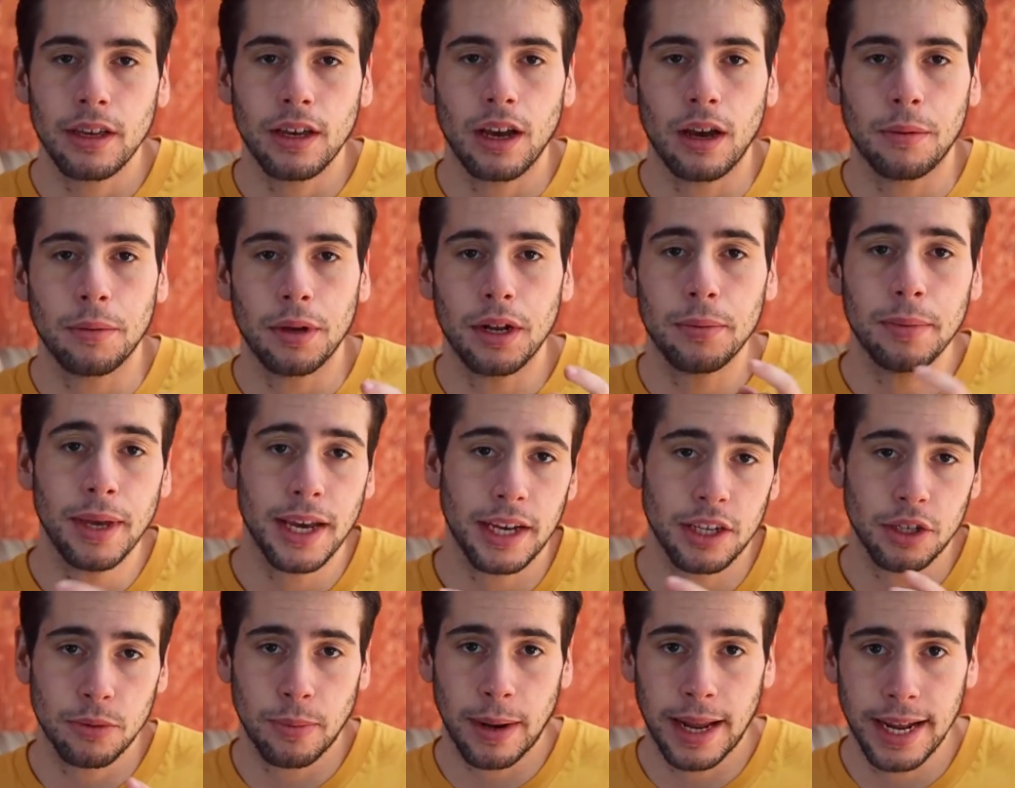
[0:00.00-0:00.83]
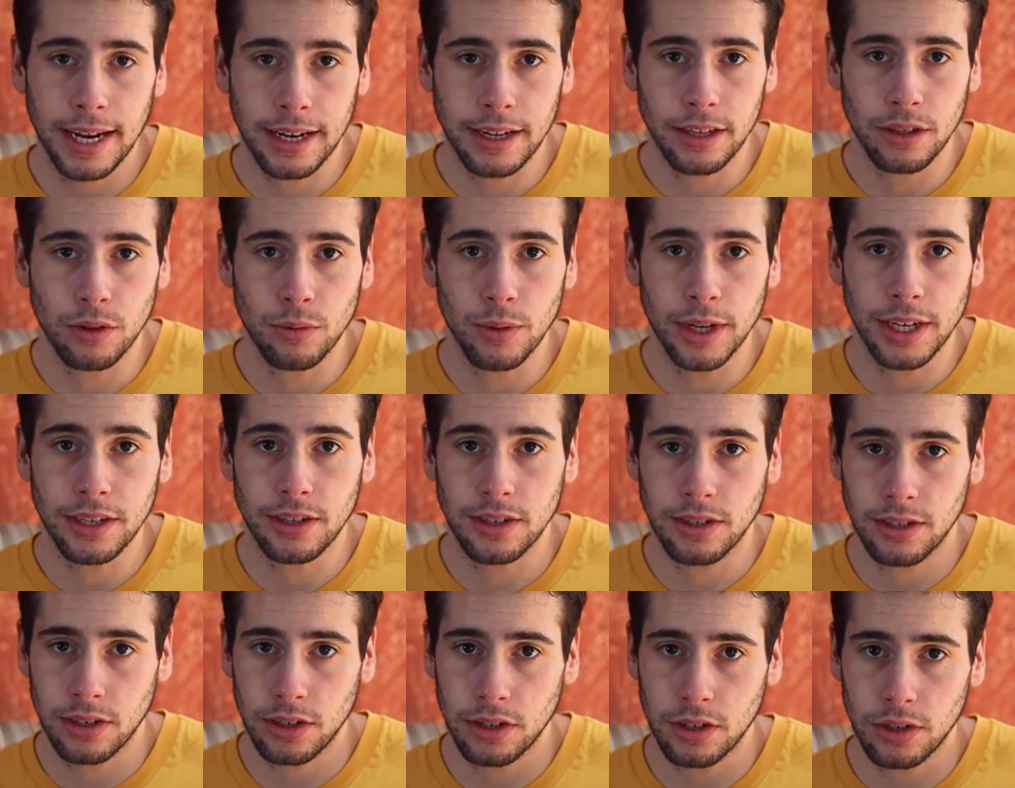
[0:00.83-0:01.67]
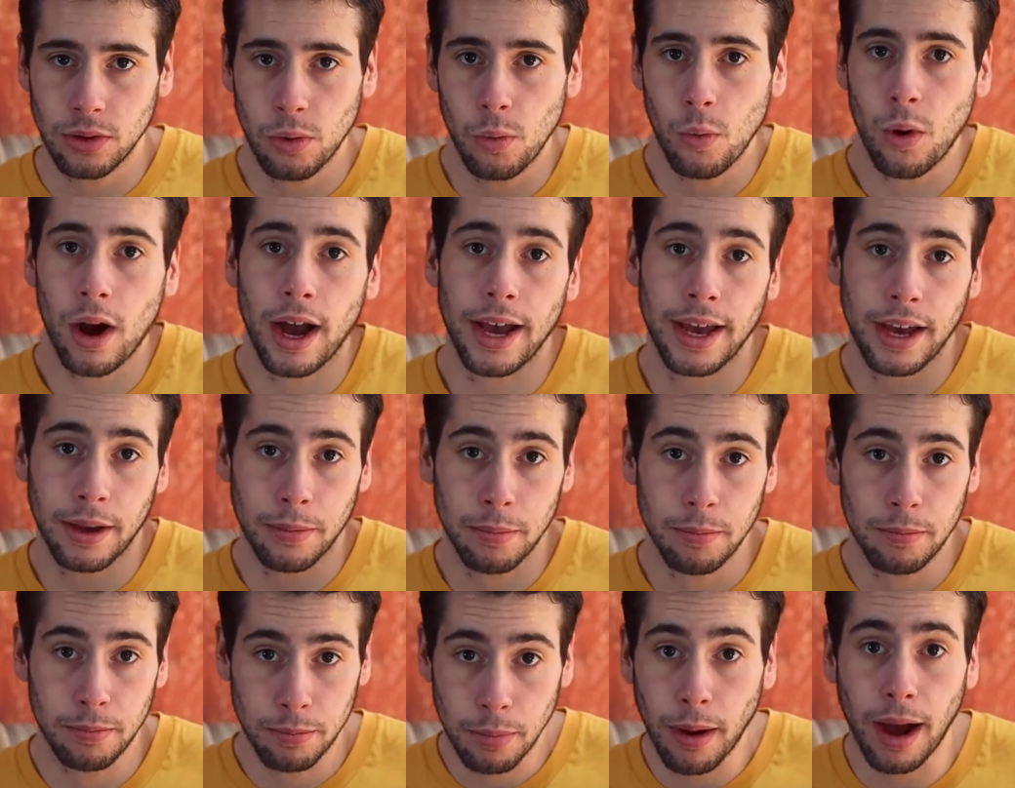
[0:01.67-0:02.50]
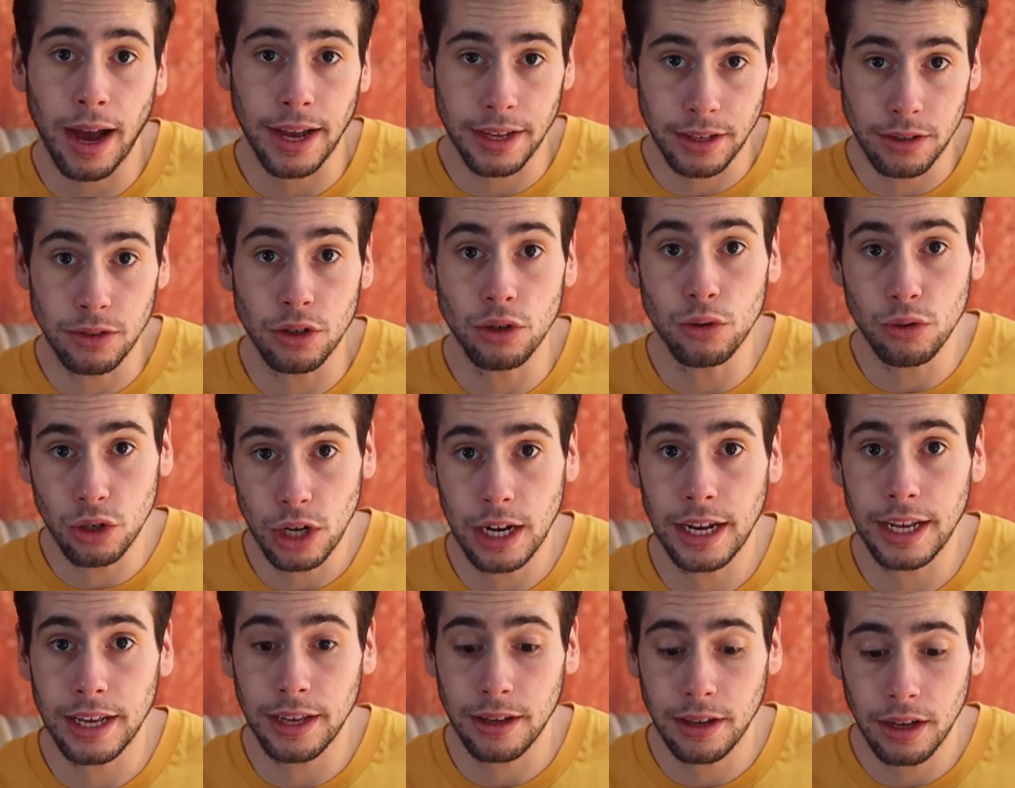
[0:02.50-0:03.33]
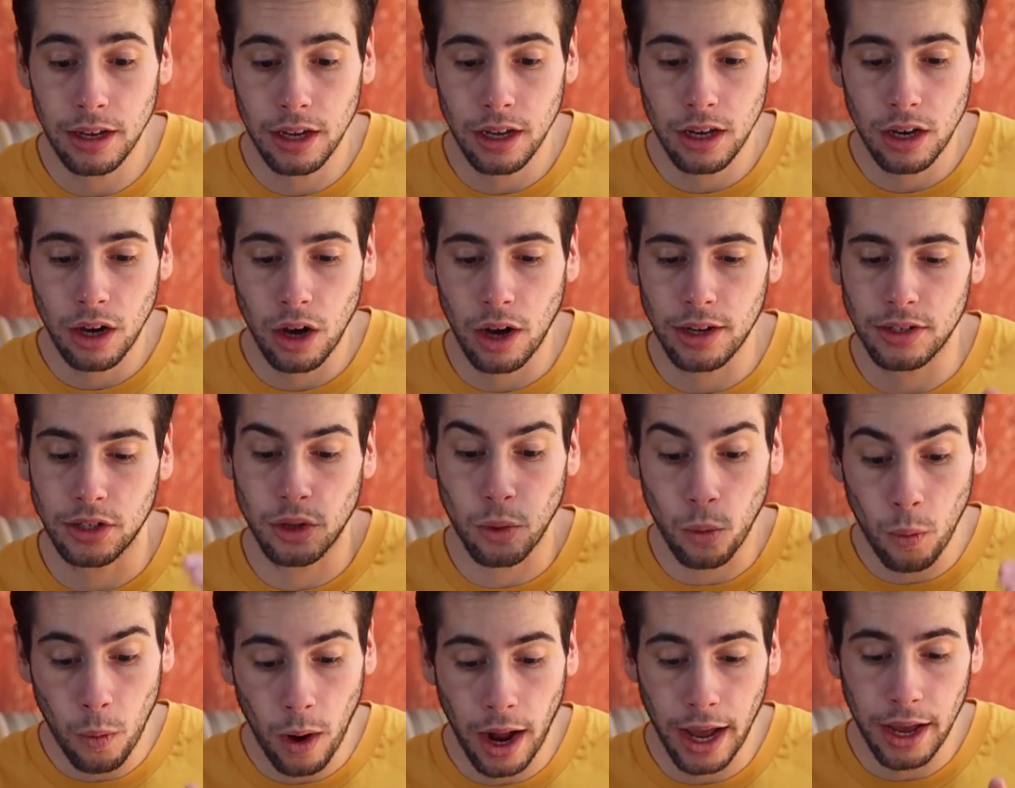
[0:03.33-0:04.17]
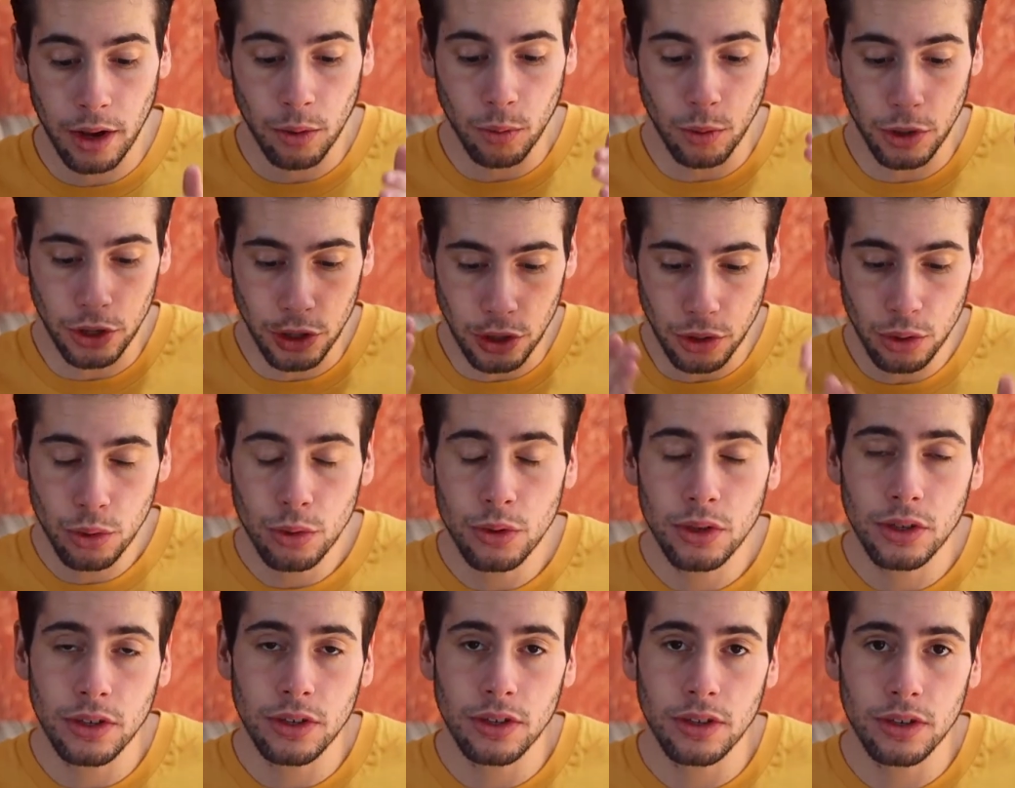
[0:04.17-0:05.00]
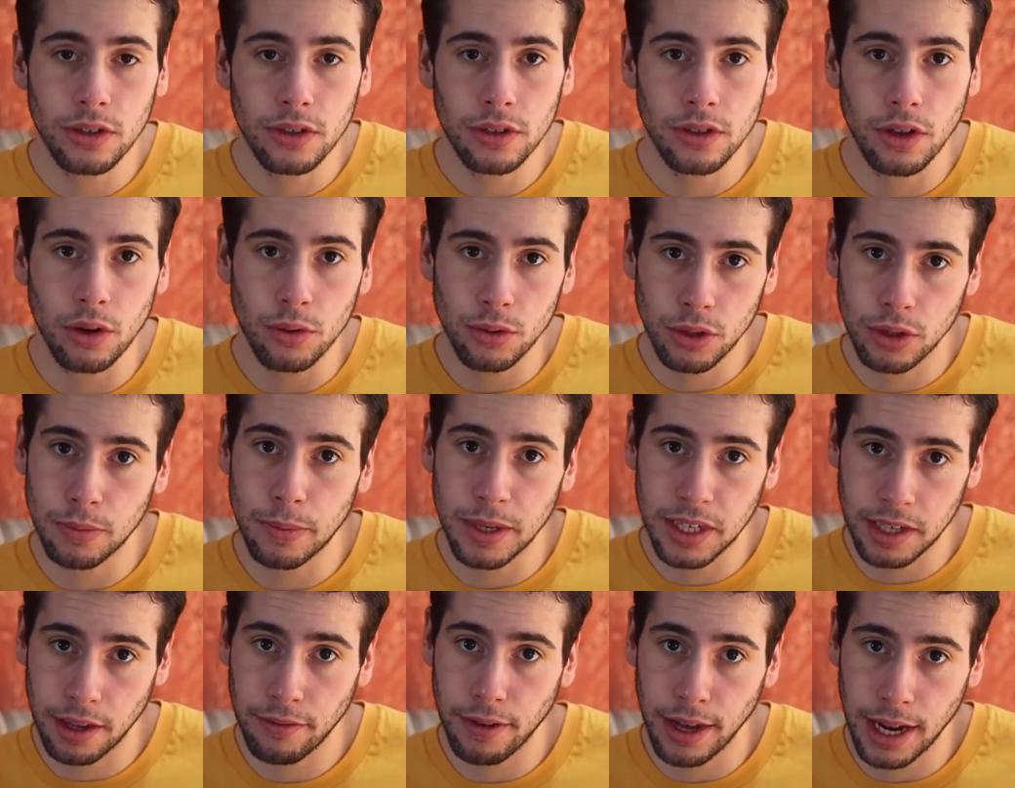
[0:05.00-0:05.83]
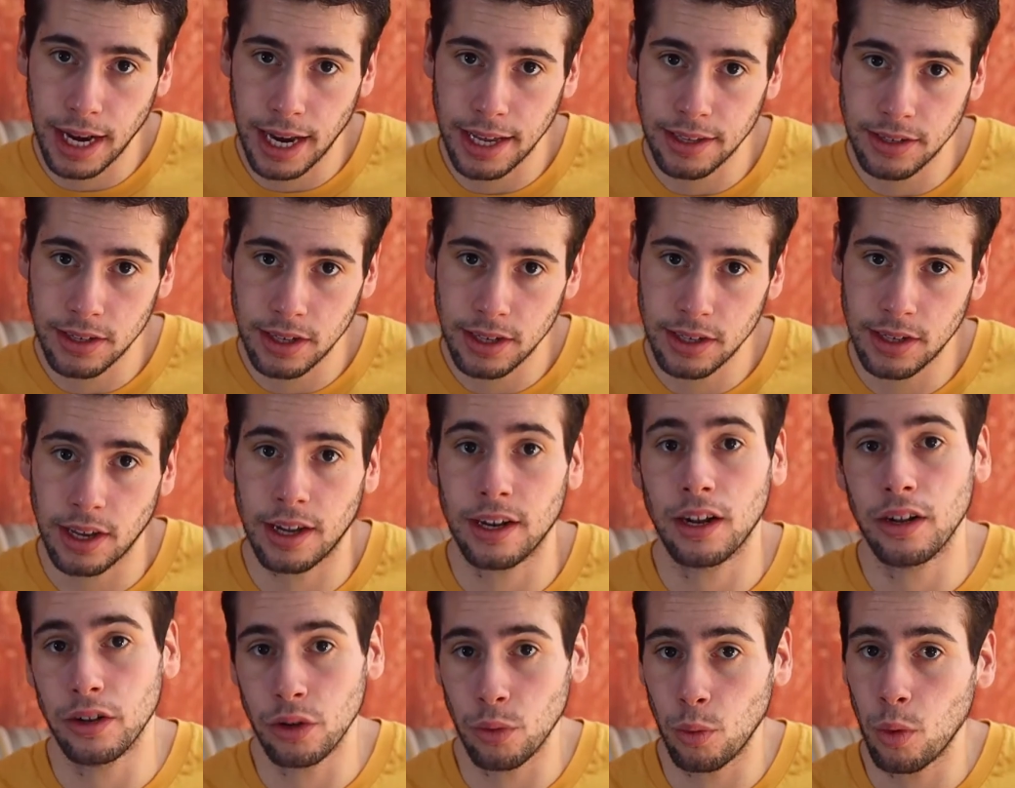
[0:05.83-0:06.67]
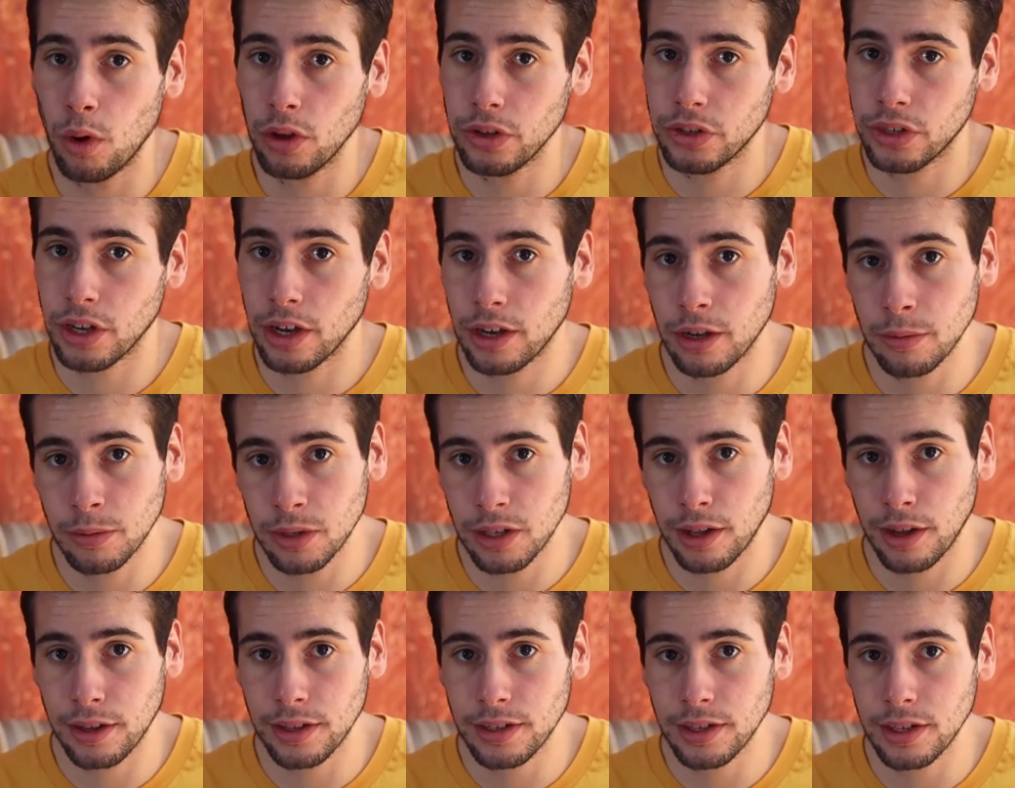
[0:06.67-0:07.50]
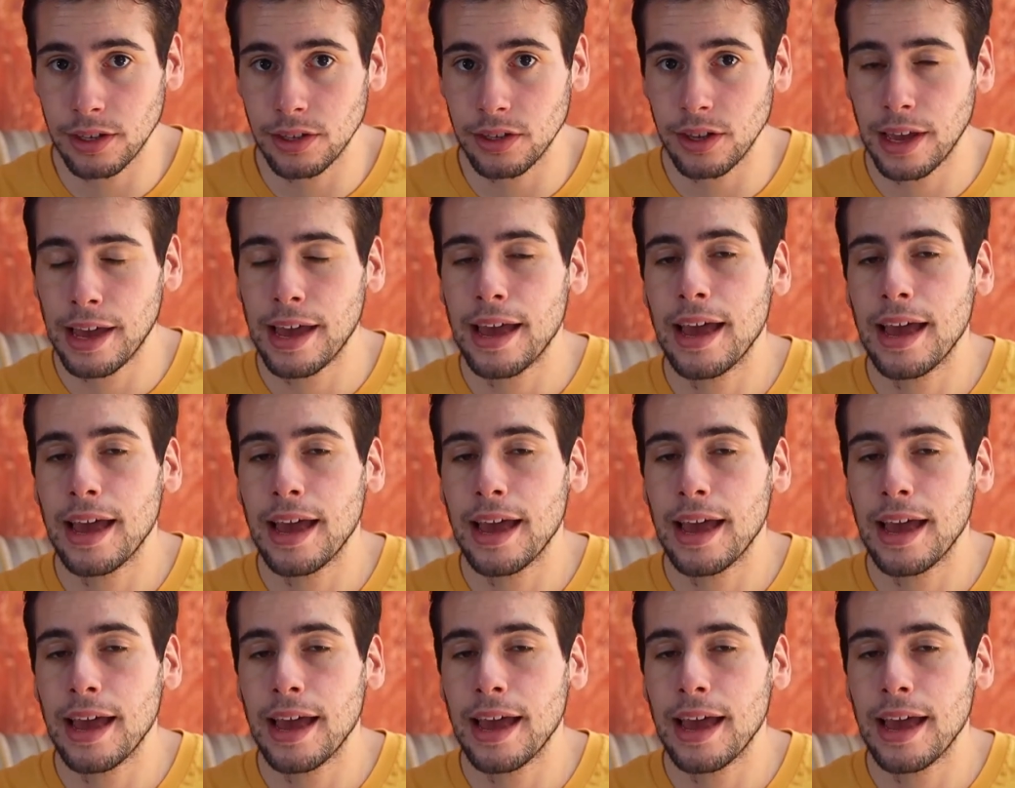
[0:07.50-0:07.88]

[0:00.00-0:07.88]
I'm going to be explaining the reasons as to why I would use those specific lenses and under what circumstances.